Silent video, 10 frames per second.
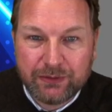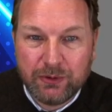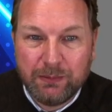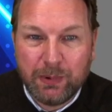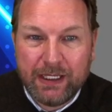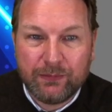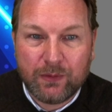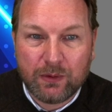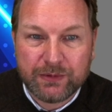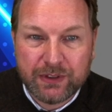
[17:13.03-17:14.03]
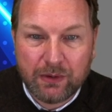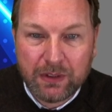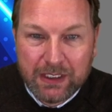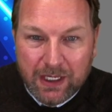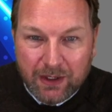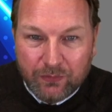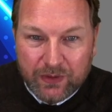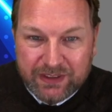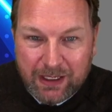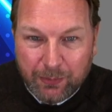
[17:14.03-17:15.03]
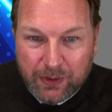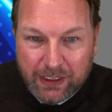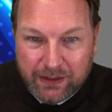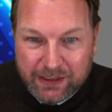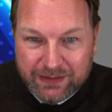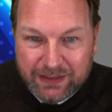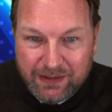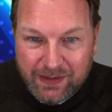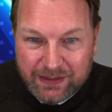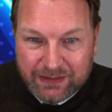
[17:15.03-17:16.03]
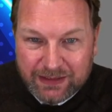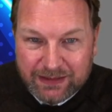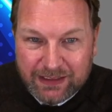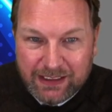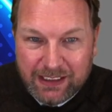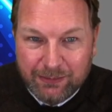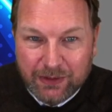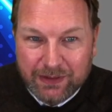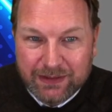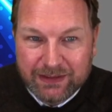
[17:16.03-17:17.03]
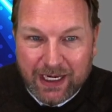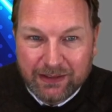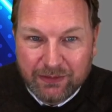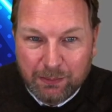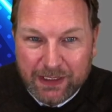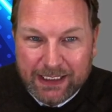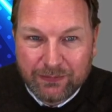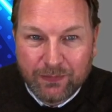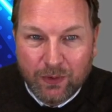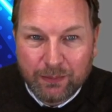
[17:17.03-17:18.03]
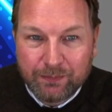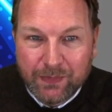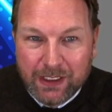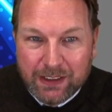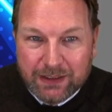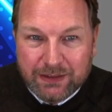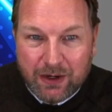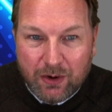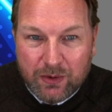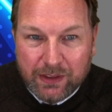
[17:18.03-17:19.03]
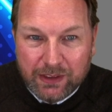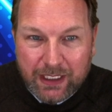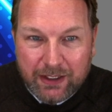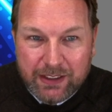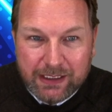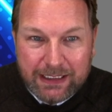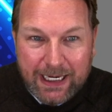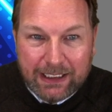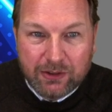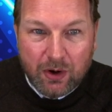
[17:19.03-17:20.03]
through the platform. So for example, here you can see this is the email inside of the platform. So here you can add